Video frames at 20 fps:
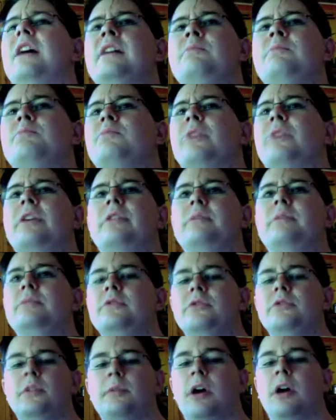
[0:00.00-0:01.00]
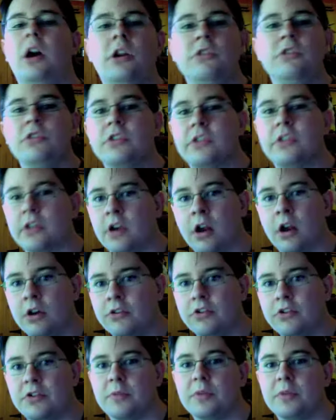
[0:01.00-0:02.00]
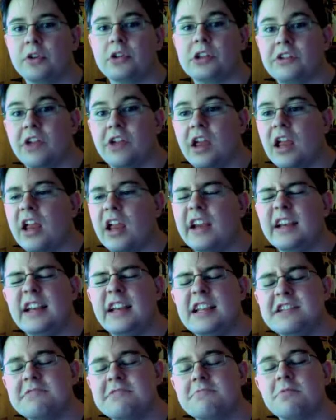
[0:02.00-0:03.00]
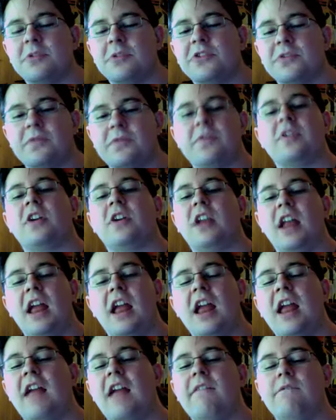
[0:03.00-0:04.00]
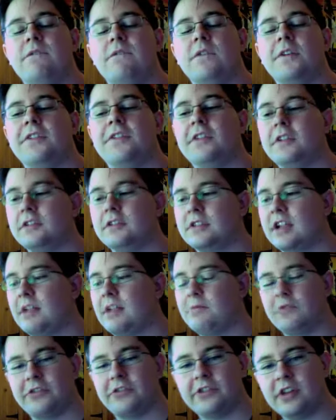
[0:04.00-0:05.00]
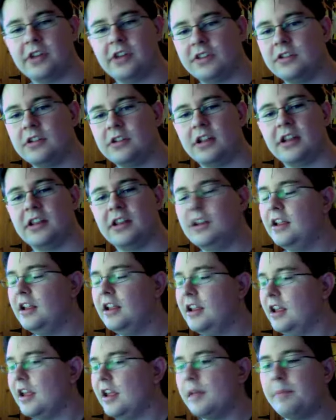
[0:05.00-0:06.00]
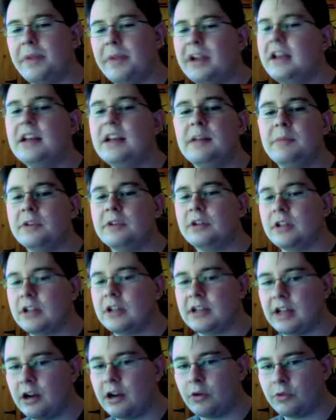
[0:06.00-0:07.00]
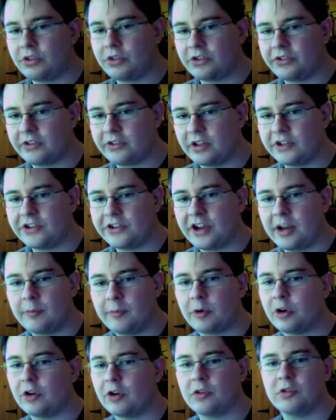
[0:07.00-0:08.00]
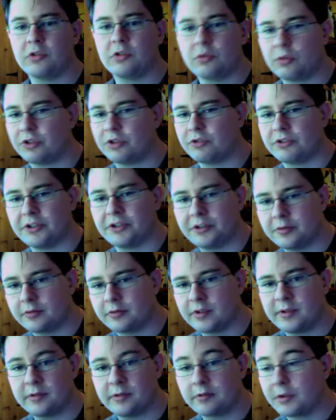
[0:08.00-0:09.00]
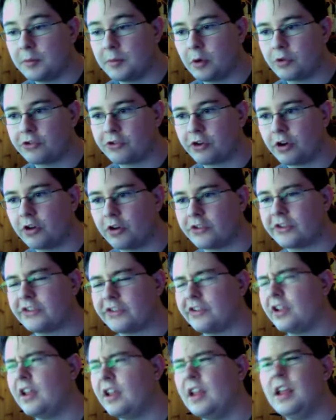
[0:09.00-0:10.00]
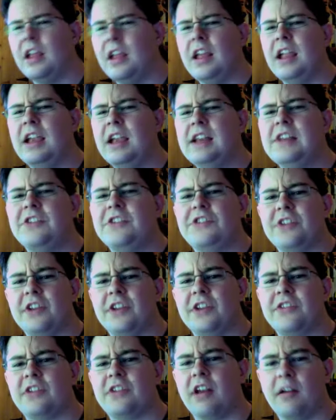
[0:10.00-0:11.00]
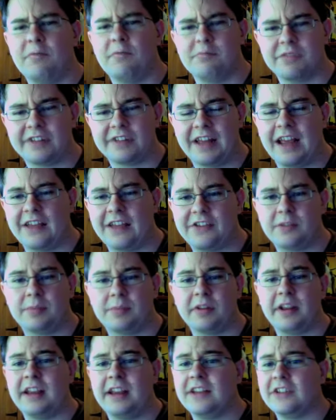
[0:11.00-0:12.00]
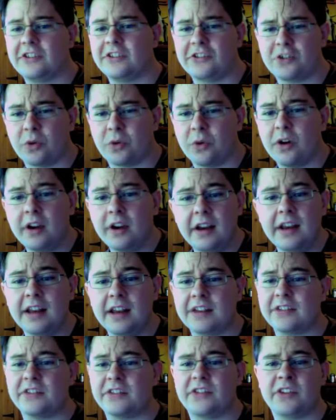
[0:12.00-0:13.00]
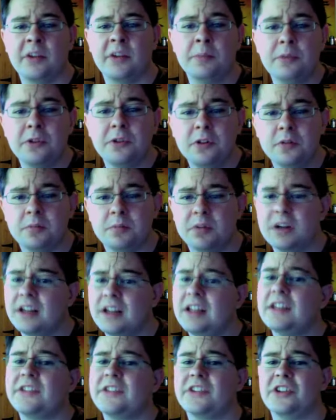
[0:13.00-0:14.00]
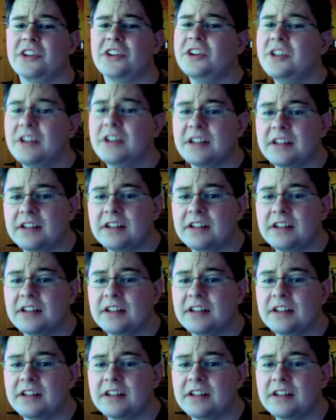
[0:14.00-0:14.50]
probably blew up hundreds and hundreds of buildings, and it was fun every single time. There's nothing like beating the building down with your sledgehammer or with your remote charges. It is just a blast to play. And the story, it's simple, but it's good.